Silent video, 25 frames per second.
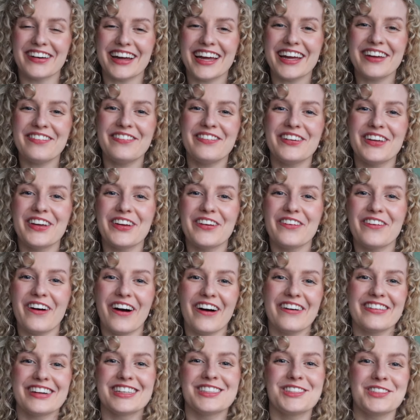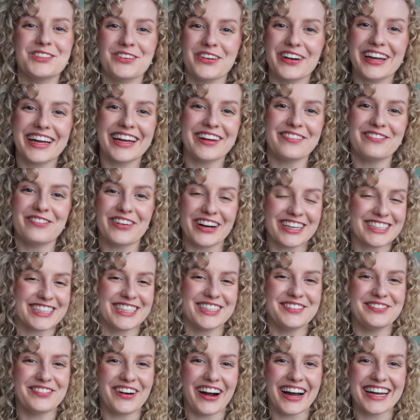if you are enjoying Frenchy
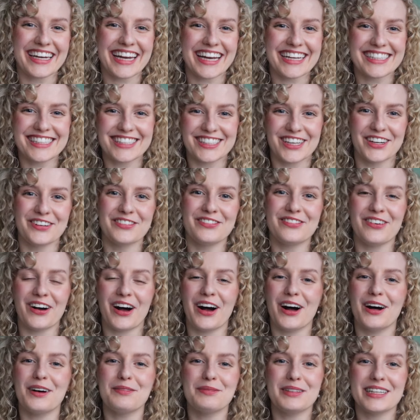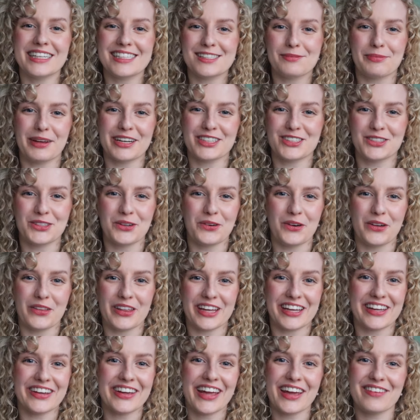Fridays so far, please make sure that
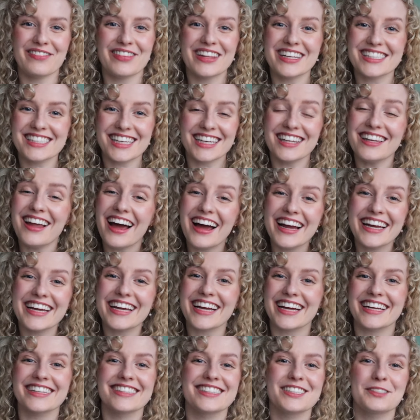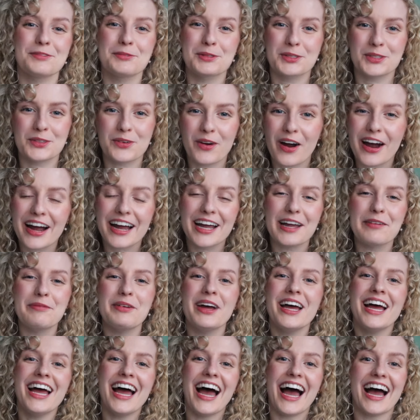you give this a like and subscribe,
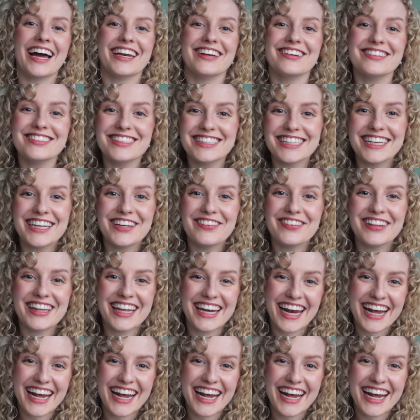and I'll see you in the